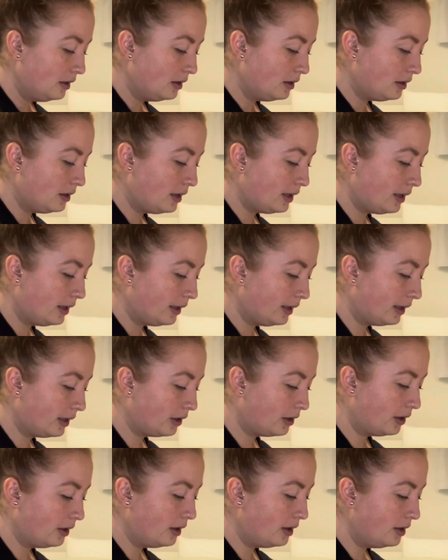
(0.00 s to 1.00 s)
Yeah,
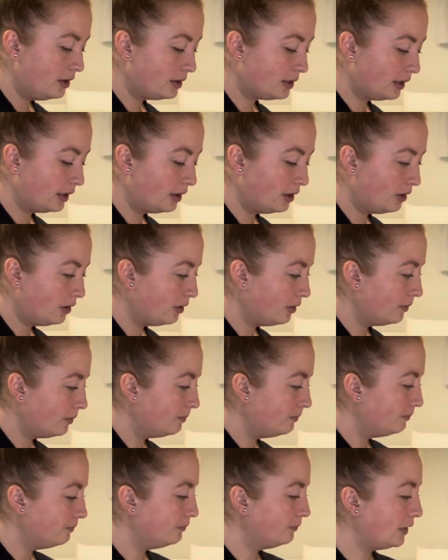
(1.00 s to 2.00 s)
like, it's like you're
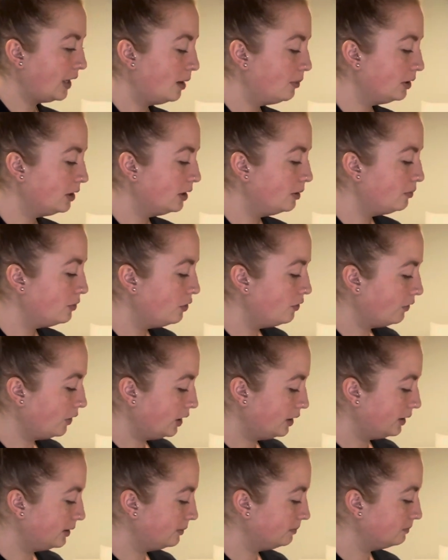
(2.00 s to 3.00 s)
able to move
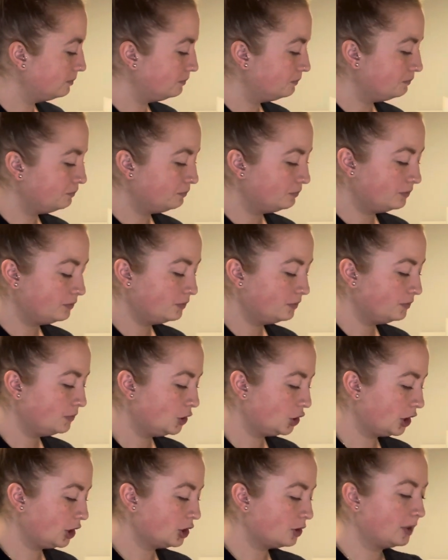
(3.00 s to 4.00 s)
on.
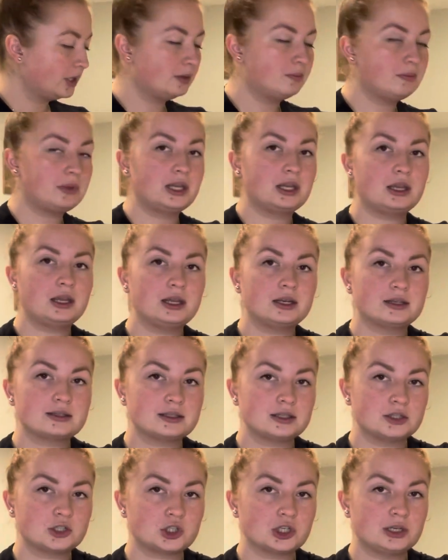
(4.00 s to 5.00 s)
Judgment, making a
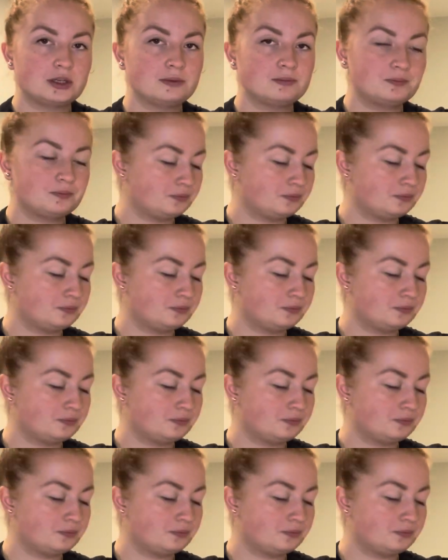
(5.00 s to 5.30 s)
decision.